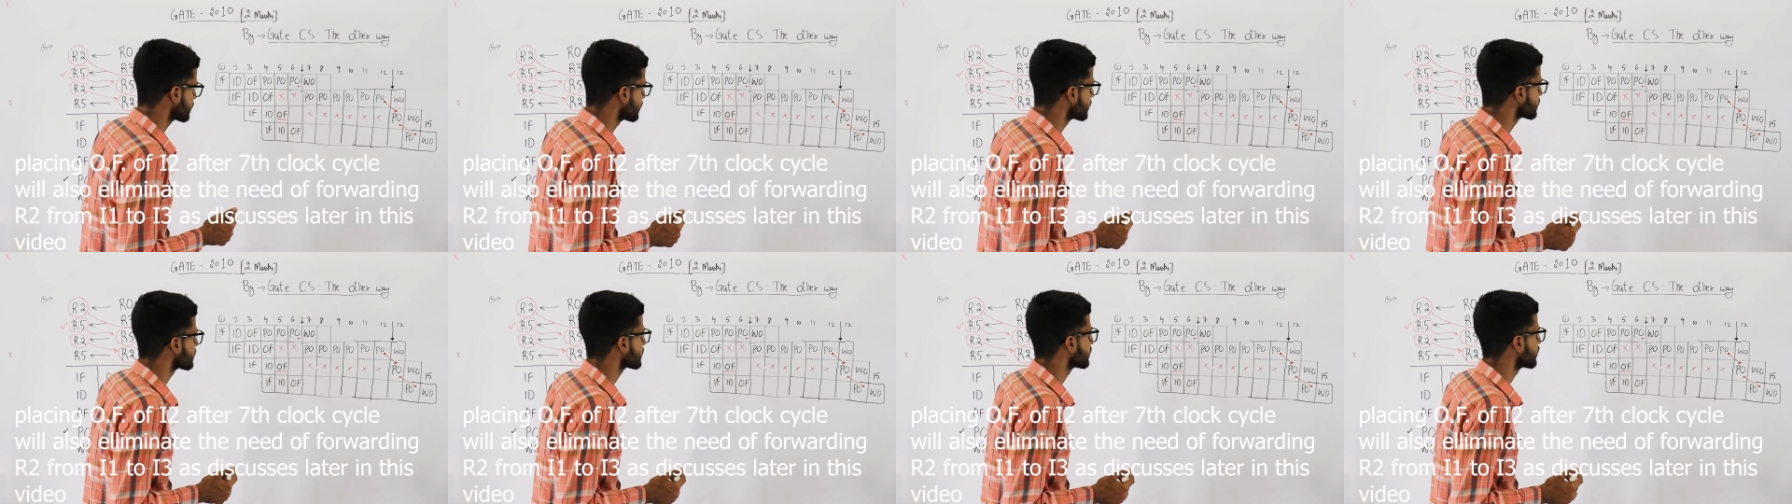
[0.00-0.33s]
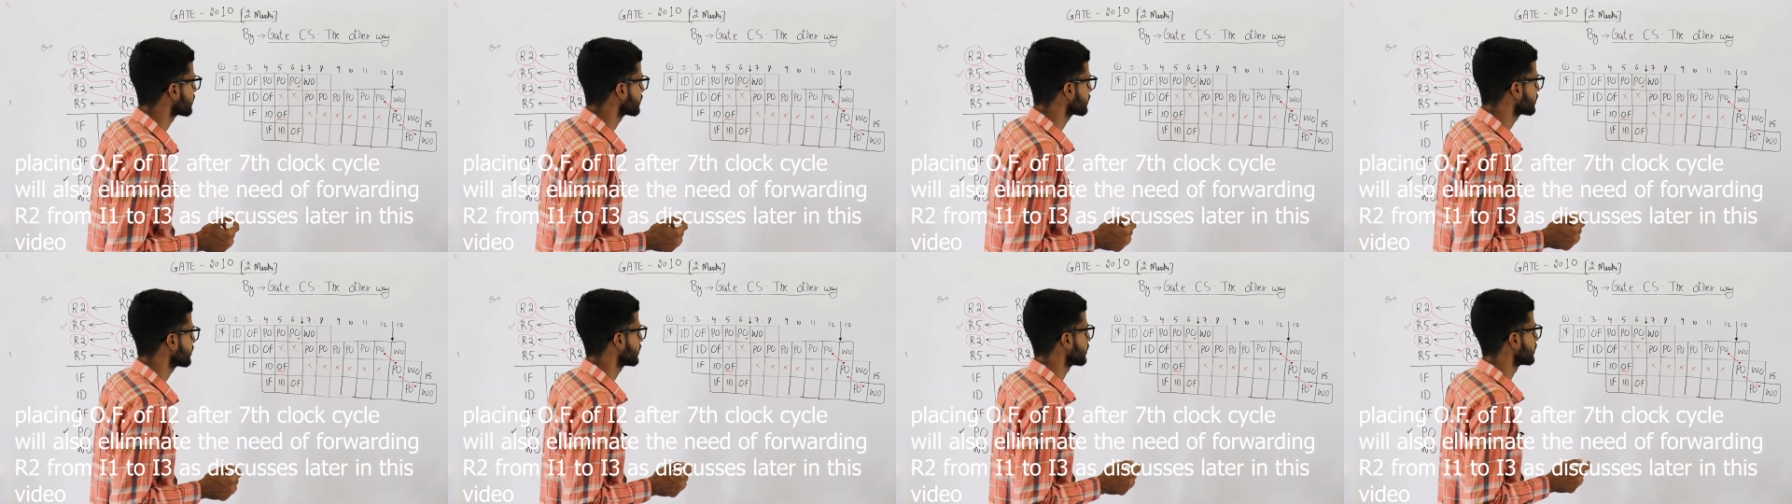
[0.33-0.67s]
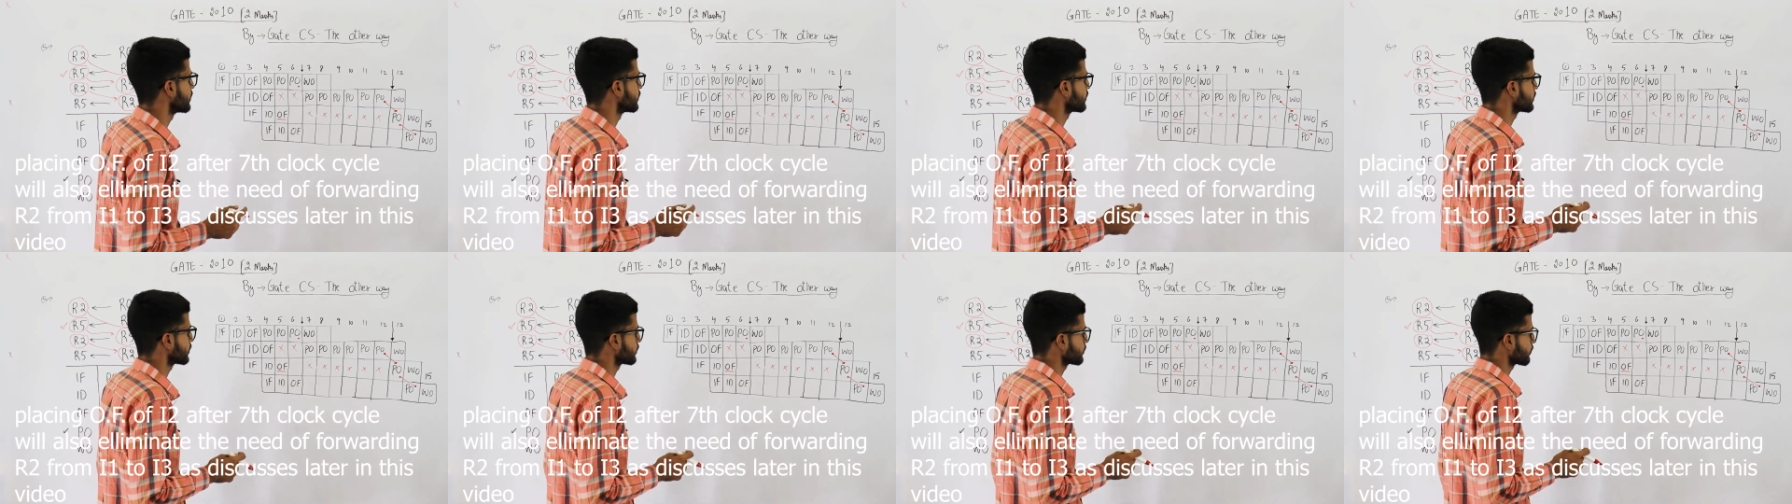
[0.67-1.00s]
discussion
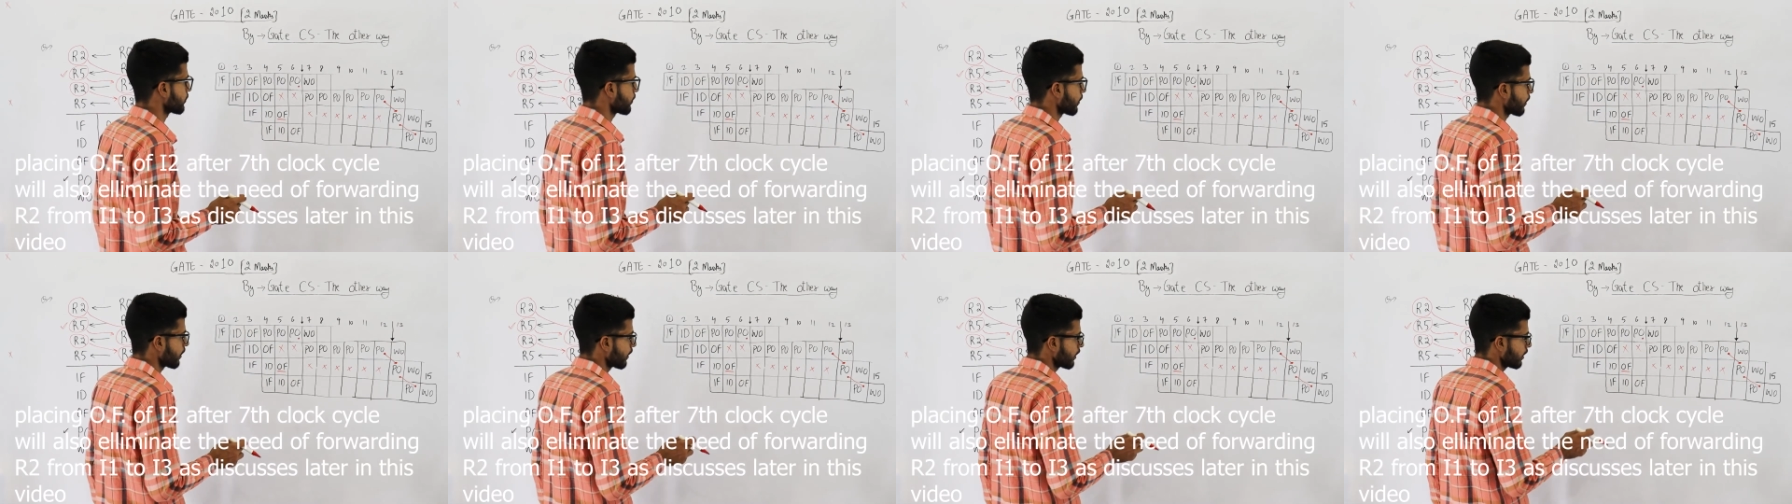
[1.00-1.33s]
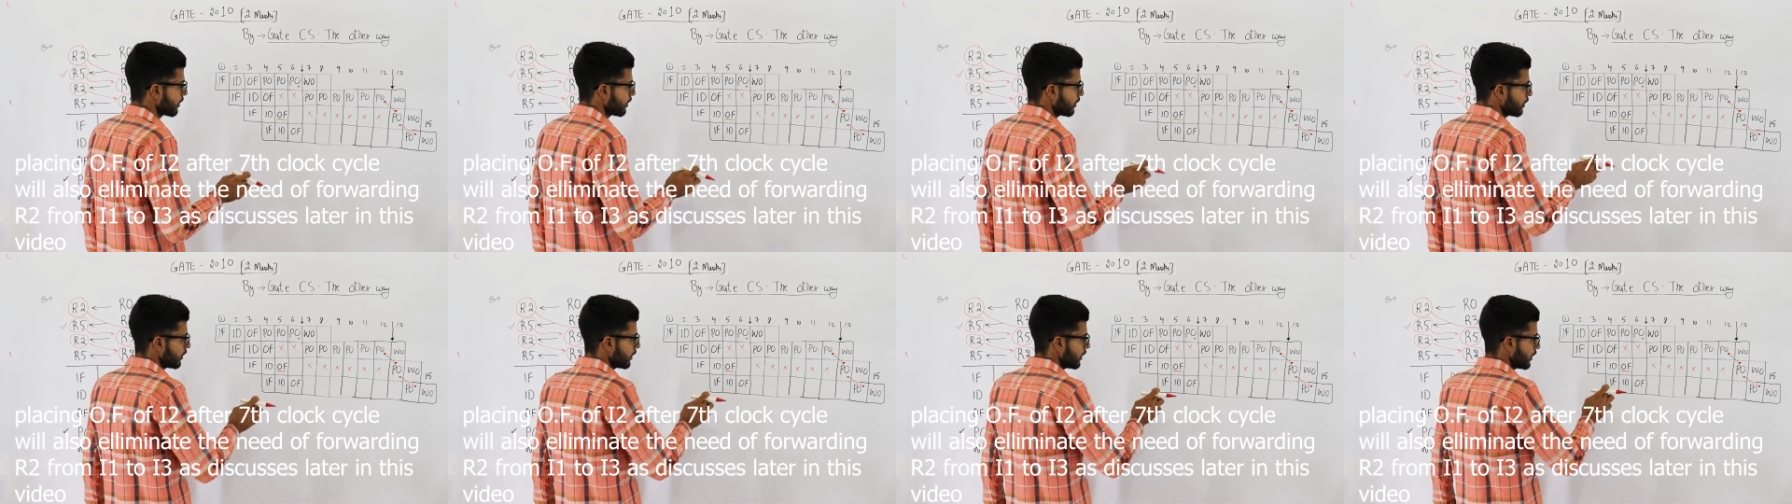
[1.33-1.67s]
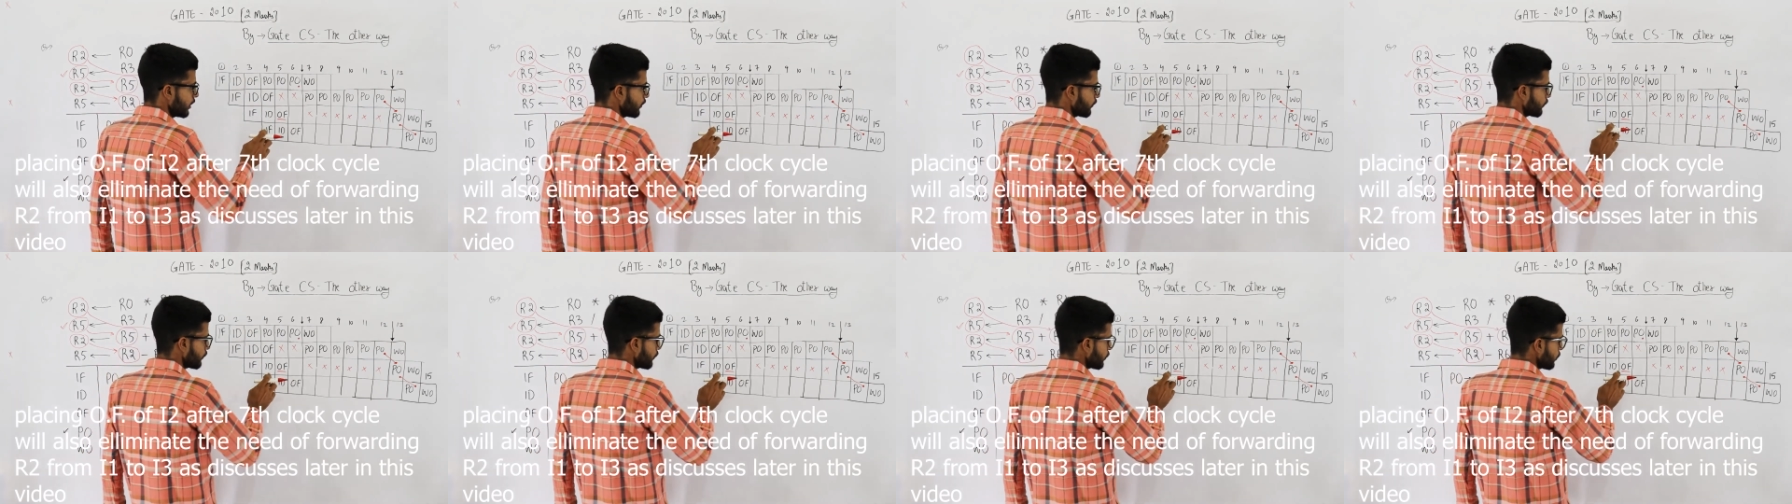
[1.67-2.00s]
is,
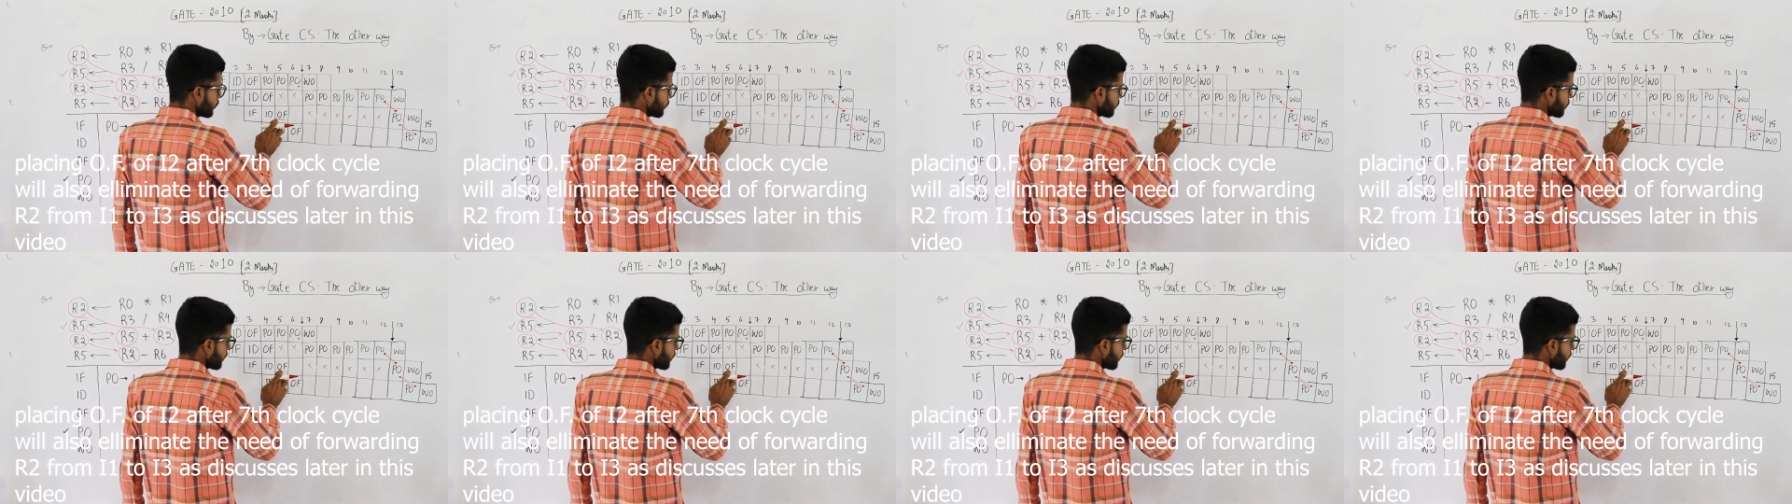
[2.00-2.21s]
if you